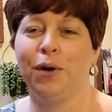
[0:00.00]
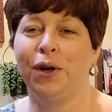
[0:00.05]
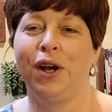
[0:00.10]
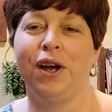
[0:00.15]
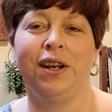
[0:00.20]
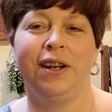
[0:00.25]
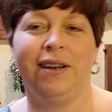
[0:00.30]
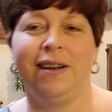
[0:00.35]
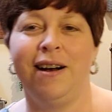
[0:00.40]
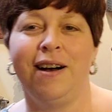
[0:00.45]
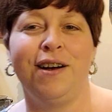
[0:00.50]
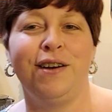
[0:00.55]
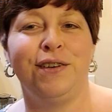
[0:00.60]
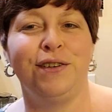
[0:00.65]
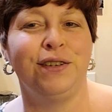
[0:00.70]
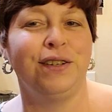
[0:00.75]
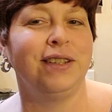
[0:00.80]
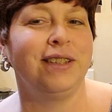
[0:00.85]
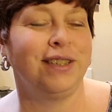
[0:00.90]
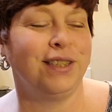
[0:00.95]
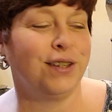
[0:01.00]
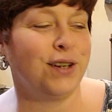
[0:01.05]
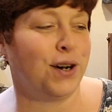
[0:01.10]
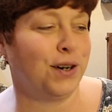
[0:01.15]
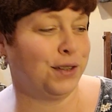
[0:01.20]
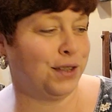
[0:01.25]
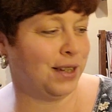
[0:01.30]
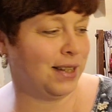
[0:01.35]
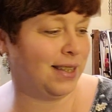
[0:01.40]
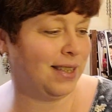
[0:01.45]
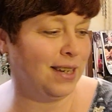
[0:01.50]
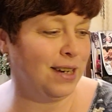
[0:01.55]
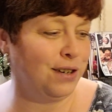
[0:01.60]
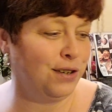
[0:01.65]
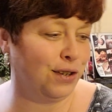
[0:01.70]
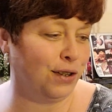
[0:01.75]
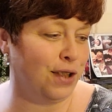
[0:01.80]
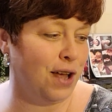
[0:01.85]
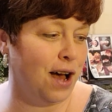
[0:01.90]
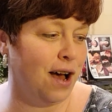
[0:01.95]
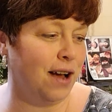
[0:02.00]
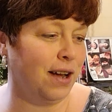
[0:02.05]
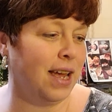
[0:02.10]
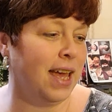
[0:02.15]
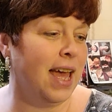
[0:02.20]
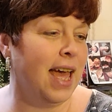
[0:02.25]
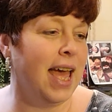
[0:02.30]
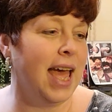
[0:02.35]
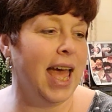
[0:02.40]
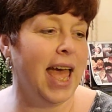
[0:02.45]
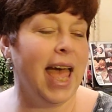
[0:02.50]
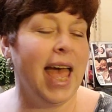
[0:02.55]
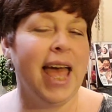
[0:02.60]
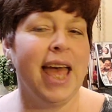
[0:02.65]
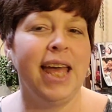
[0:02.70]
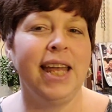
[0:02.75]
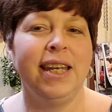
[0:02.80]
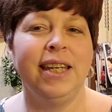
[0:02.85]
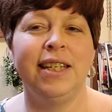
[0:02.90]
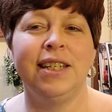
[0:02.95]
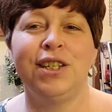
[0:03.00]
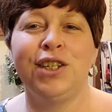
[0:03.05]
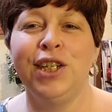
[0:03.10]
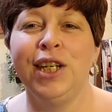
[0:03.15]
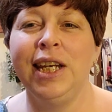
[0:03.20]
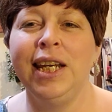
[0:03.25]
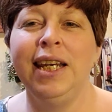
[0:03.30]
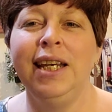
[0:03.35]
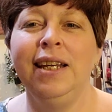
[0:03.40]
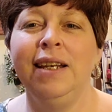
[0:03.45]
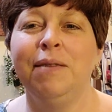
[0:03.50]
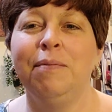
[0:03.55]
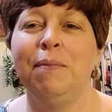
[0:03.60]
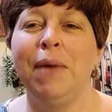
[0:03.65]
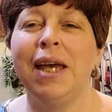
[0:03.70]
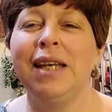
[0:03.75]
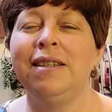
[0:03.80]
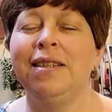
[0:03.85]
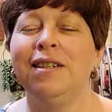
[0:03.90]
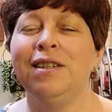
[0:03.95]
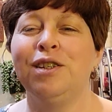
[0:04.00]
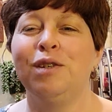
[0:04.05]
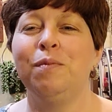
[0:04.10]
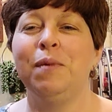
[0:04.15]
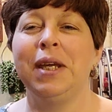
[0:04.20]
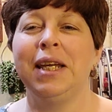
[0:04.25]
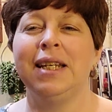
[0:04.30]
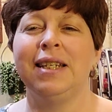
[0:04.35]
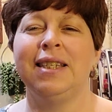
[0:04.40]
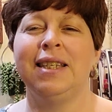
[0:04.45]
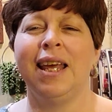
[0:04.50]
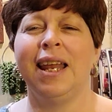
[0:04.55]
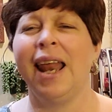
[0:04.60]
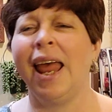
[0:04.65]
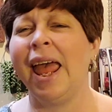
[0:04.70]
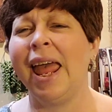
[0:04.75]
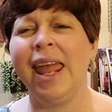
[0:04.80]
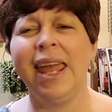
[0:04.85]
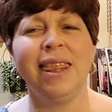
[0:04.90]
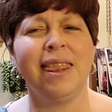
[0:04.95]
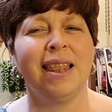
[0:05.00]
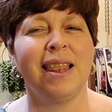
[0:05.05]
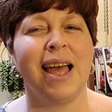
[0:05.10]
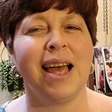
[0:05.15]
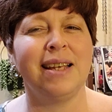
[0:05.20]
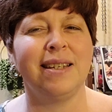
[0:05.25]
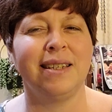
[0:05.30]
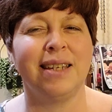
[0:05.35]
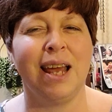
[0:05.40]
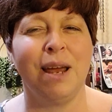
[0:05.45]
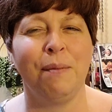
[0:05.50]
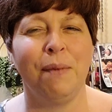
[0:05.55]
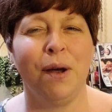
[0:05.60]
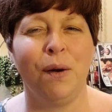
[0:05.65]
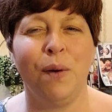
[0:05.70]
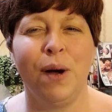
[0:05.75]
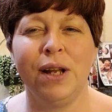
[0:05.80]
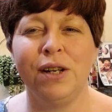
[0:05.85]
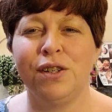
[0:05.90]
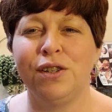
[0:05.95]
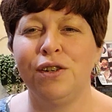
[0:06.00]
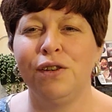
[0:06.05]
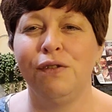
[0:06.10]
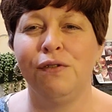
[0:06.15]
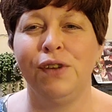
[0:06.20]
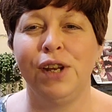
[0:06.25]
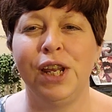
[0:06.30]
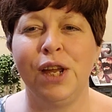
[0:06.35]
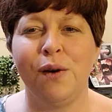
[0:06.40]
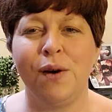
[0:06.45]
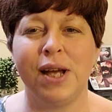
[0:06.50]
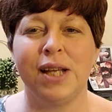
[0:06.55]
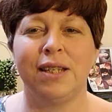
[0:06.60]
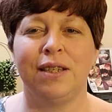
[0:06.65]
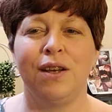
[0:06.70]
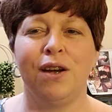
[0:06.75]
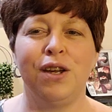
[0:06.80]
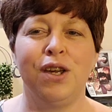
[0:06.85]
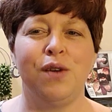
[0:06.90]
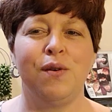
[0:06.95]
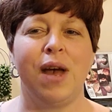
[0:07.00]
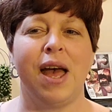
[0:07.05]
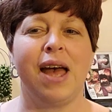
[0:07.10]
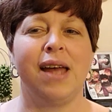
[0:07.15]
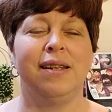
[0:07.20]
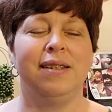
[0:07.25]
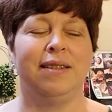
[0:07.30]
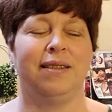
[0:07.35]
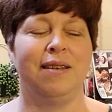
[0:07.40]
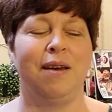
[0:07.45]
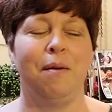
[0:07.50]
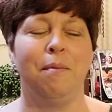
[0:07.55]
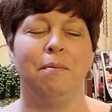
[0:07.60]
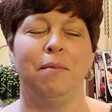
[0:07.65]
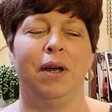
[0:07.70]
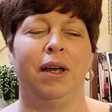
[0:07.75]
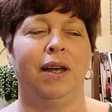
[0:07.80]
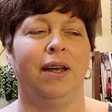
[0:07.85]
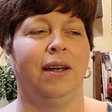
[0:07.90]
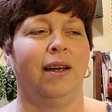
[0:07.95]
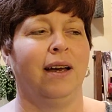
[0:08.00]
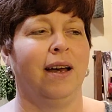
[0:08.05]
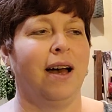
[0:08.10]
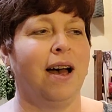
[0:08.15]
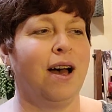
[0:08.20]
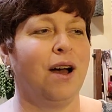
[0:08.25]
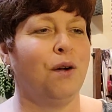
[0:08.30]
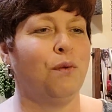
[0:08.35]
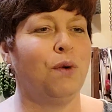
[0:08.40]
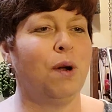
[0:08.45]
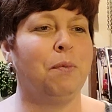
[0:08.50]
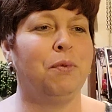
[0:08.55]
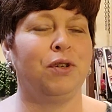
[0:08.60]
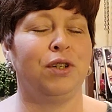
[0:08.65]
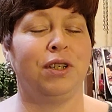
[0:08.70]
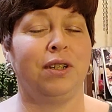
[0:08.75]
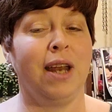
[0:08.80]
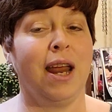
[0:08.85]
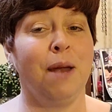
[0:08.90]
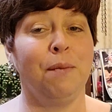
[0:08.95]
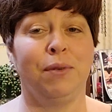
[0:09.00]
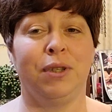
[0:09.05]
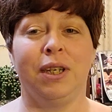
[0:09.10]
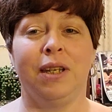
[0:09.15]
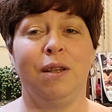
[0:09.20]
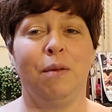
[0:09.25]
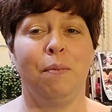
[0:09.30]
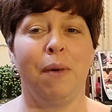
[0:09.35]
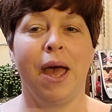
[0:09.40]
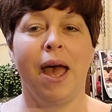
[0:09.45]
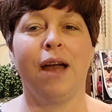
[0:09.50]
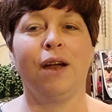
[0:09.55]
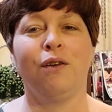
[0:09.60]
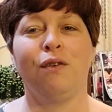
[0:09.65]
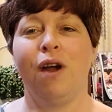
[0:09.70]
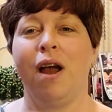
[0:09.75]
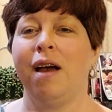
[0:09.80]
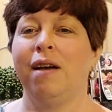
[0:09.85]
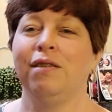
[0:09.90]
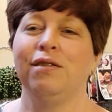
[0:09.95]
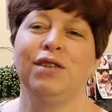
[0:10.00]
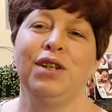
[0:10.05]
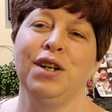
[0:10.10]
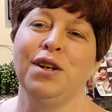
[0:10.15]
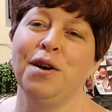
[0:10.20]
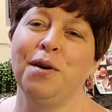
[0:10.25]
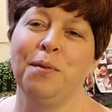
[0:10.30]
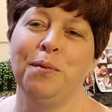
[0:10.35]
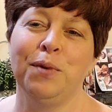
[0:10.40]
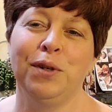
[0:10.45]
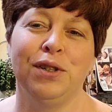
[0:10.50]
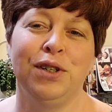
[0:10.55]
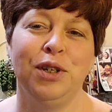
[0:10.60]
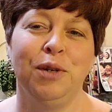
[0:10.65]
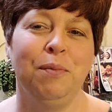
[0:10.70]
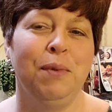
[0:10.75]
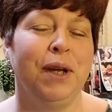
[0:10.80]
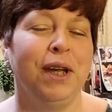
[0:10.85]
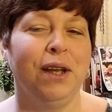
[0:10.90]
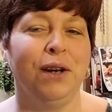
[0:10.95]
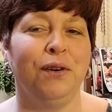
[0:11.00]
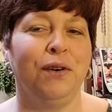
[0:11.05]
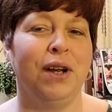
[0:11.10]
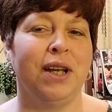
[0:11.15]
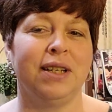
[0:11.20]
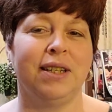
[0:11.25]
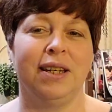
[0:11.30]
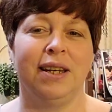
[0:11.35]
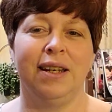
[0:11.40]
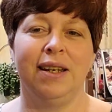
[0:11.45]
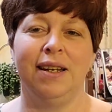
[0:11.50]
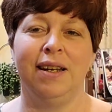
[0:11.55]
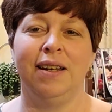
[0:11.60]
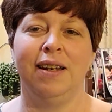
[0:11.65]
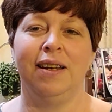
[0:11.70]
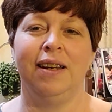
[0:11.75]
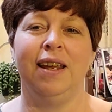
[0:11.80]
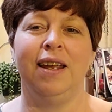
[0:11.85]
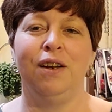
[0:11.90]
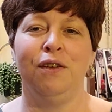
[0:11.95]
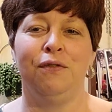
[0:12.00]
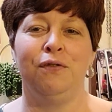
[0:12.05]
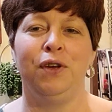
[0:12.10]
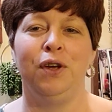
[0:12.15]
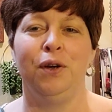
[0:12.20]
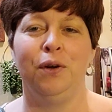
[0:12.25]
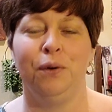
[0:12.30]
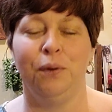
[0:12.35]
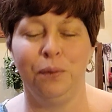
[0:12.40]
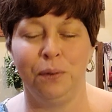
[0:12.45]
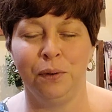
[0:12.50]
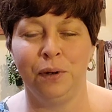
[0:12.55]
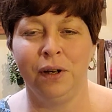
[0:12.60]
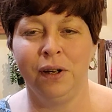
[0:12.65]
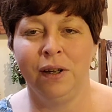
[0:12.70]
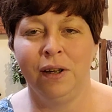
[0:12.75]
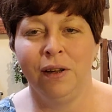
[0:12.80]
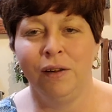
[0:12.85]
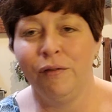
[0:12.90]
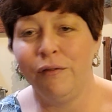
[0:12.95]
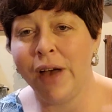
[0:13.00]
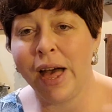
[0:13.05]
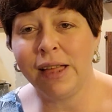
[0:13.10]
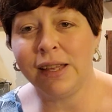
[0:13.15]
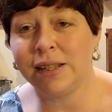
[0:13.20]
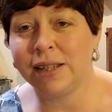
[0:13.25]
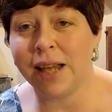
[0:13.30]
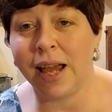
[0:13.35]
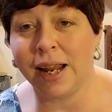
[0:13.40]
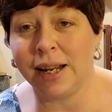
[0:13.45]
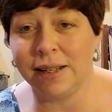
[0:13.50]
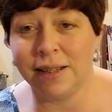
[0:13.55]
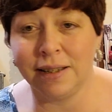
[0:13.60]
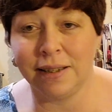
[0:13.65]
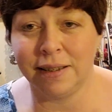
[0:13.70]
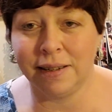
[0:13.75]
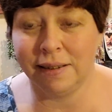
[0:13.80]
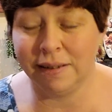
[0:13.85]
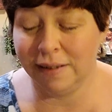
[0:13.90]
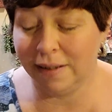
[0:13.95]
gonna all start the stitch along. And she messaged me and said, hey, the last time I watched your video, I saw you had some rubber stamps in the background. Would you be interested in a few Valentine's